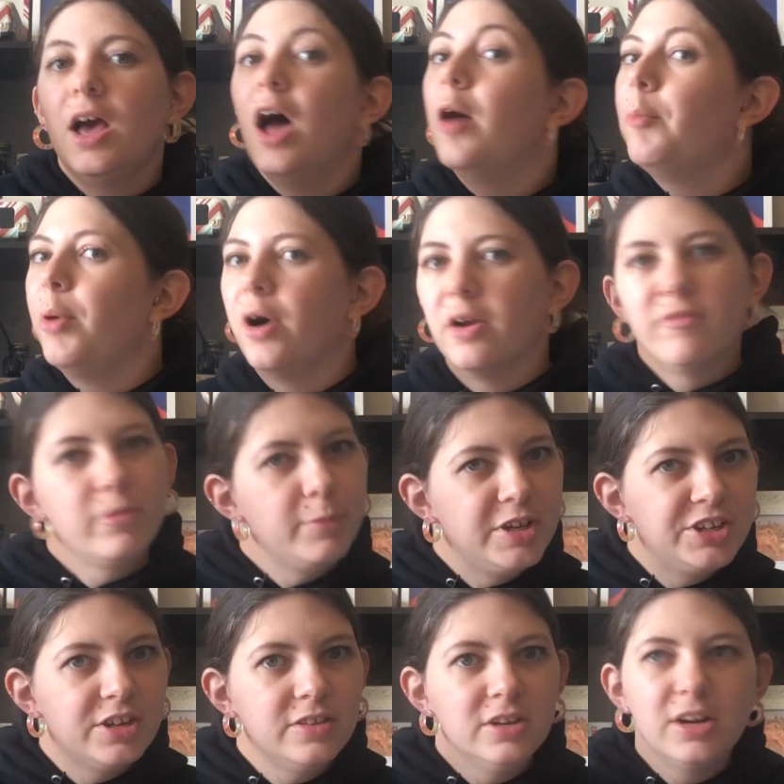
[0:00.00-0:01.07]
apart from
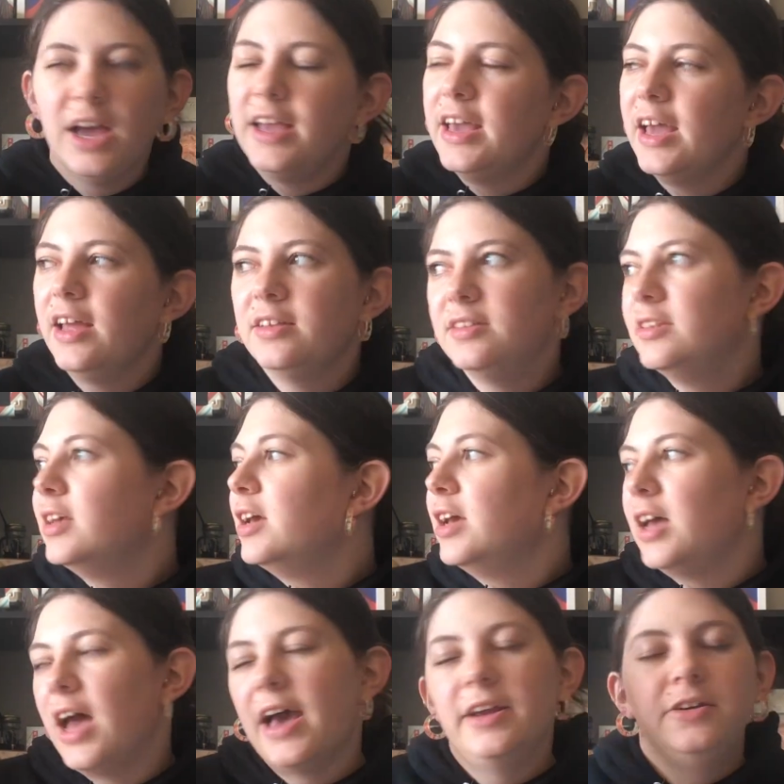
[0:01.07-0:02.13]
each other, I guess.
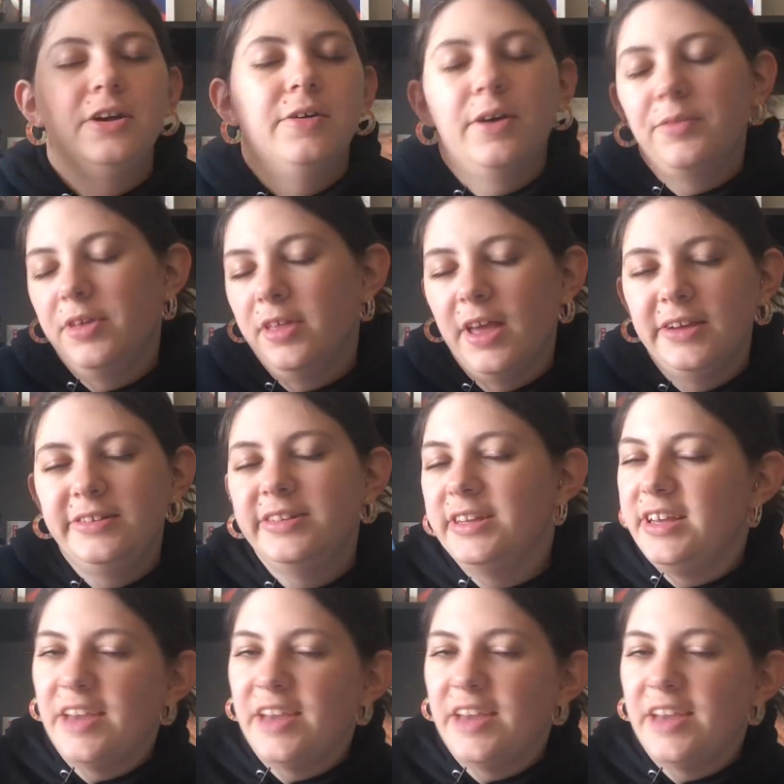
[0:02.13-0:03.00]
I don't know, I really liked it.